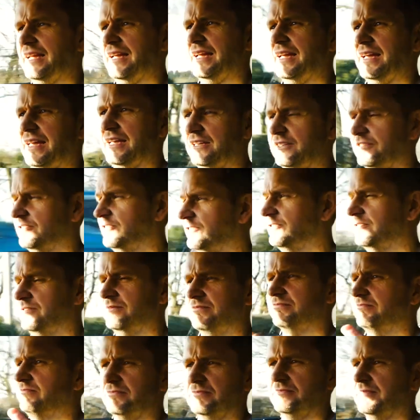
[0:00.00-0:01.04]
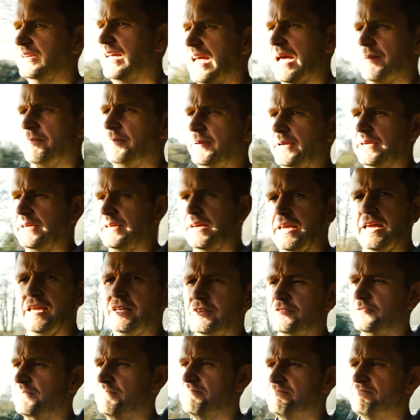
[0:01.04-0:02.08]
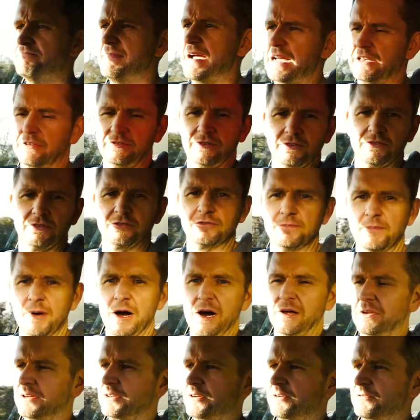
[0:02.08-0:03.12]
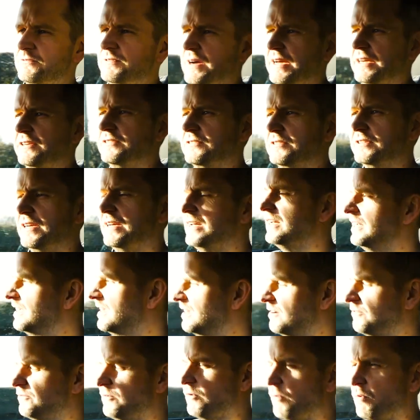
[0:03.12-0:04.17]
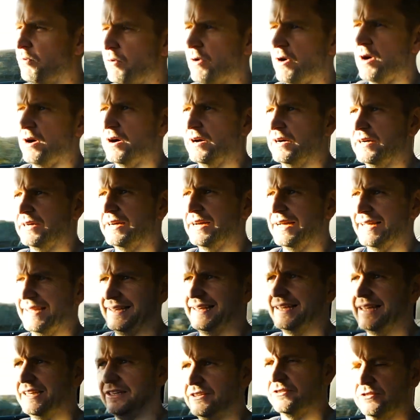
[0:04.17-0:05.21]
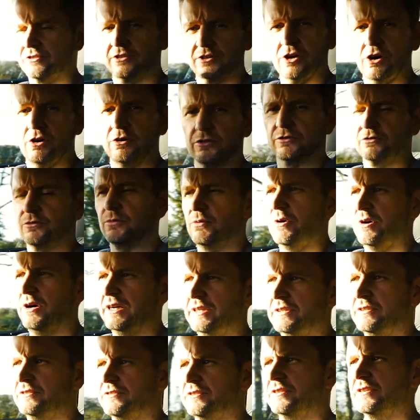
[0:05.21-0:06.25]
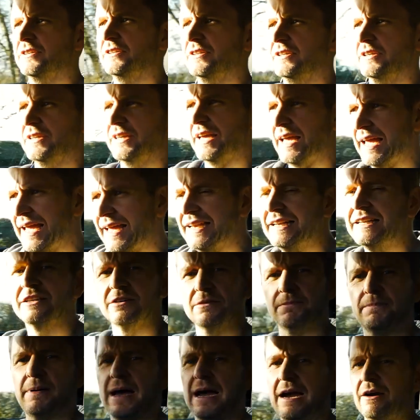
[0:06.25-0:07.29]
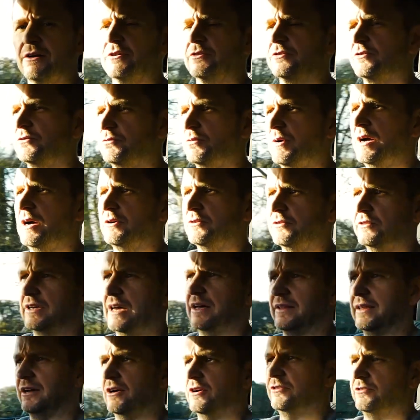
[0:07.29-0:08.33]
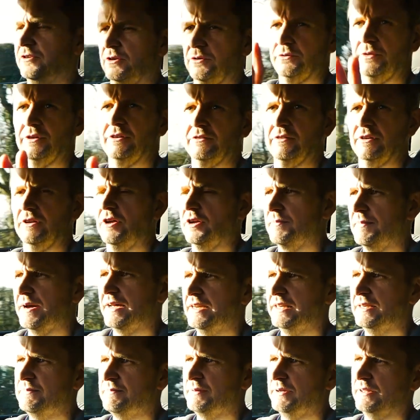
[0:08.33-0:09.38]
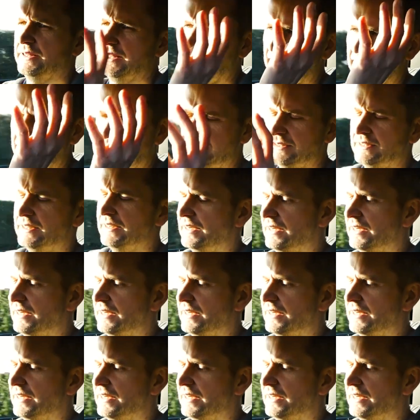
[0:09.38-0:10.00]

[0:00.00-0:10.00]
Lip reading: it's epic. It's massive smile on your face for what it is cost-wise in comparison to what else is out there. I still think it's a lot of money, but then